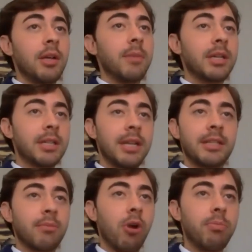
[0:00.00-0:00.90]
because it hit
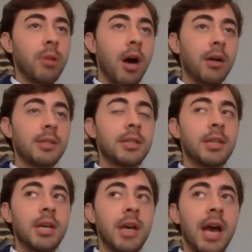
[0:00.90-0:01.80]
some roadblocks.
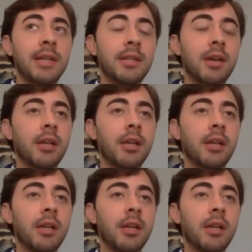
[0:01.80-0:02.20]
And, uh,